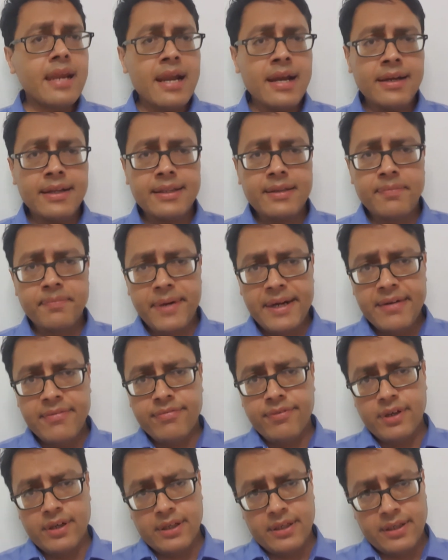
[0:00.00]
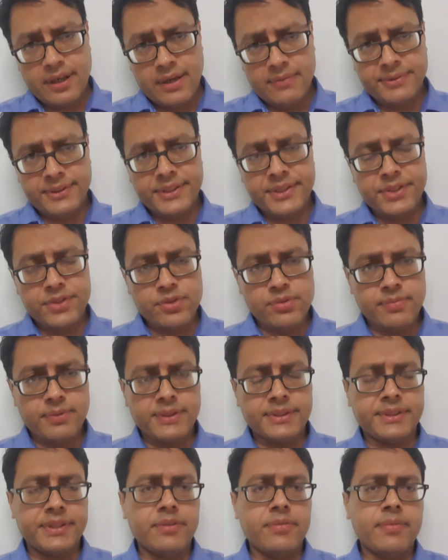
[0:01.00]
And in the peripheral nerve cell
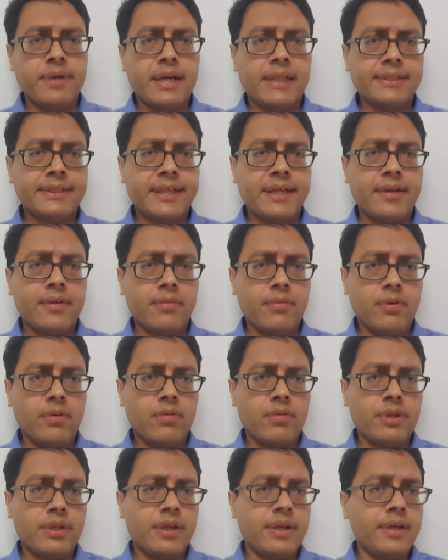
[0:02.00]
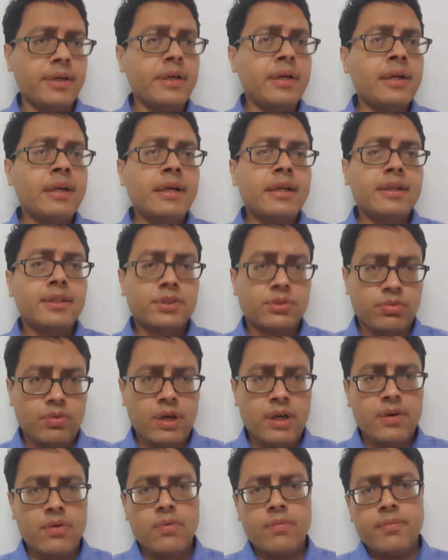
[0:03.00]
tumors, they will be asking about the
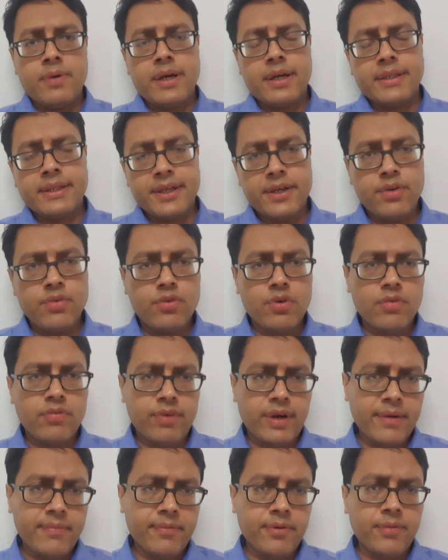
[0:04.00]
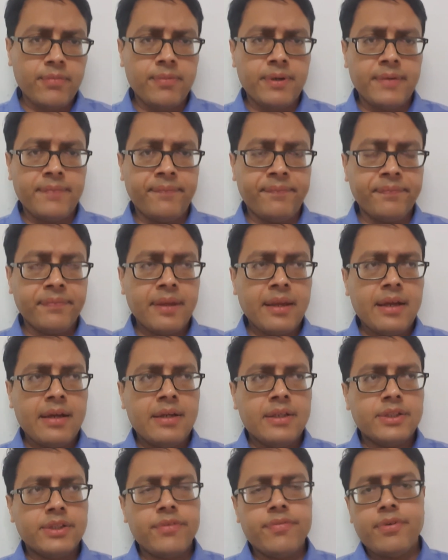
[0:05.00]
schwannoma and the neurofibroma.
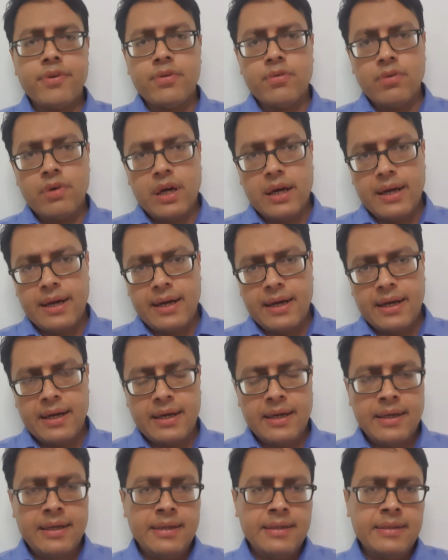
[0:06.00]
So if you uh,